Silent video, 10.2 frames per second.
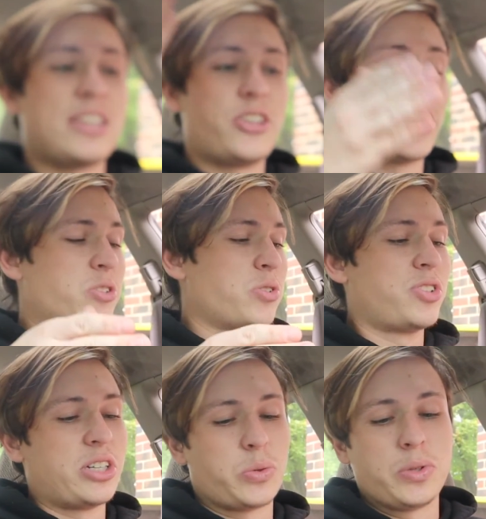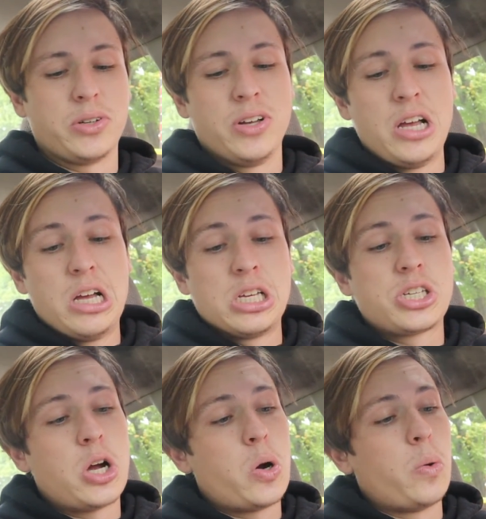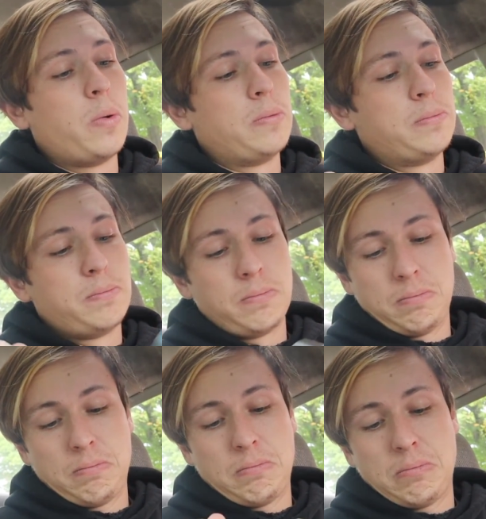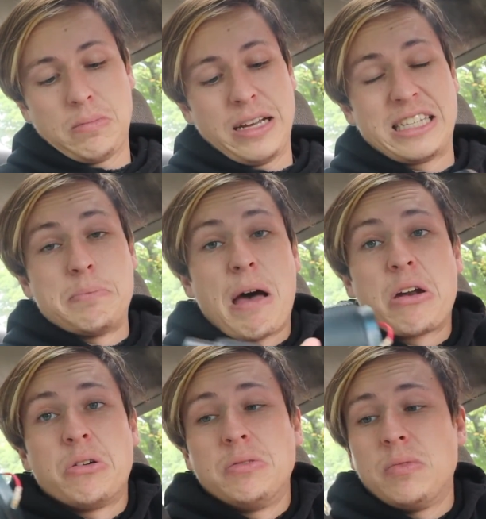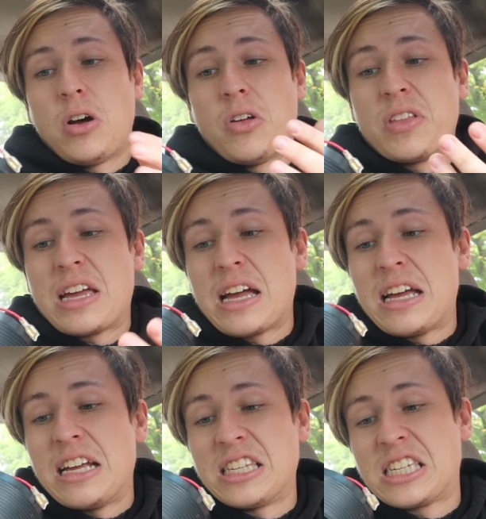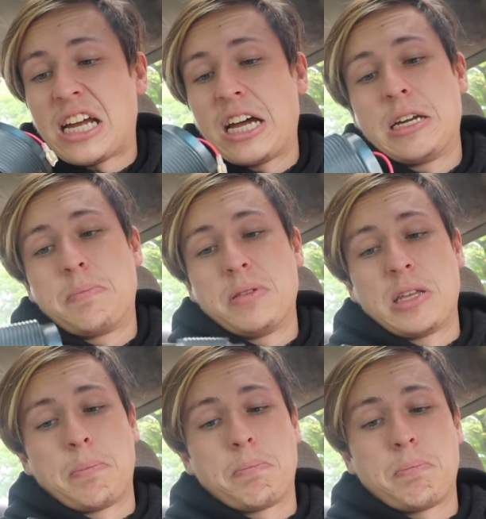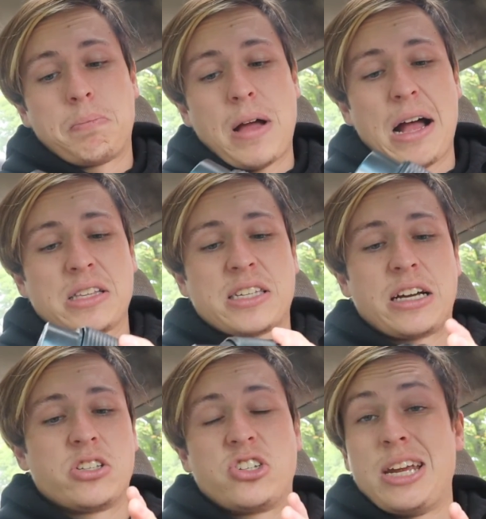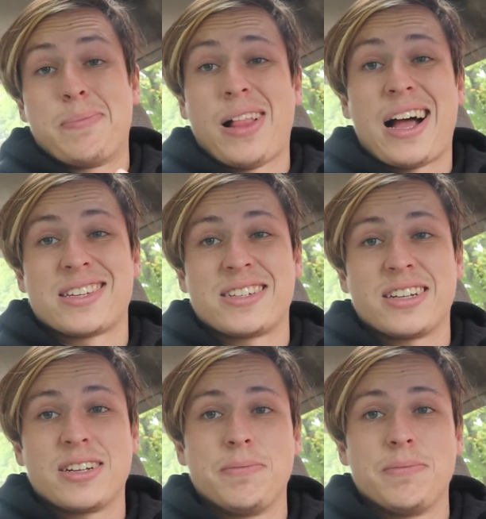in your actual steering wheel. So it's metal on the inside, but the outside's cheap plastic.